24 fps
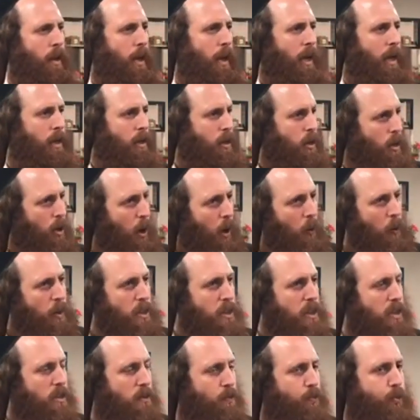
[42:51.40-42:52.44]
And go and
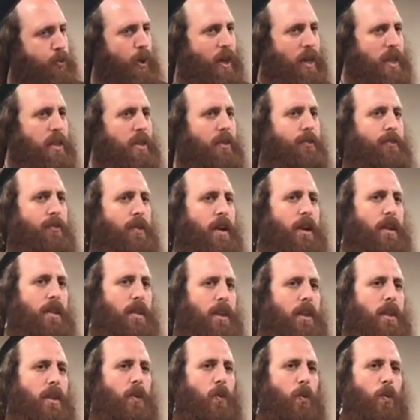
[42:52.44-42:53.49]
spread the faith
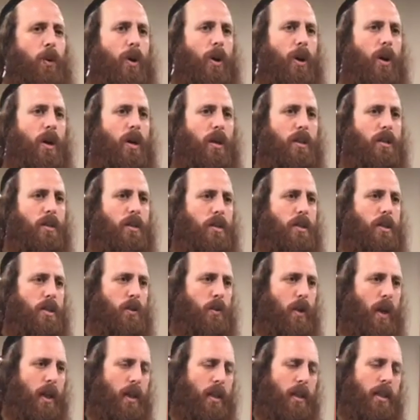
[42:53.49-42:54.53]
in the world.
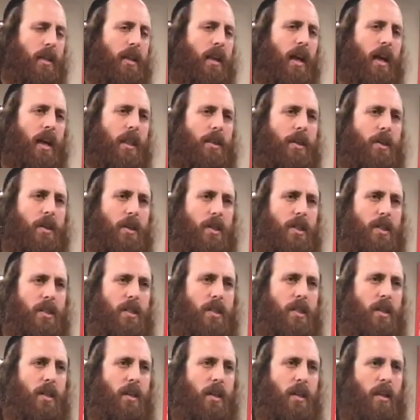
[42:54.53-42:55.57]
Strengthen others.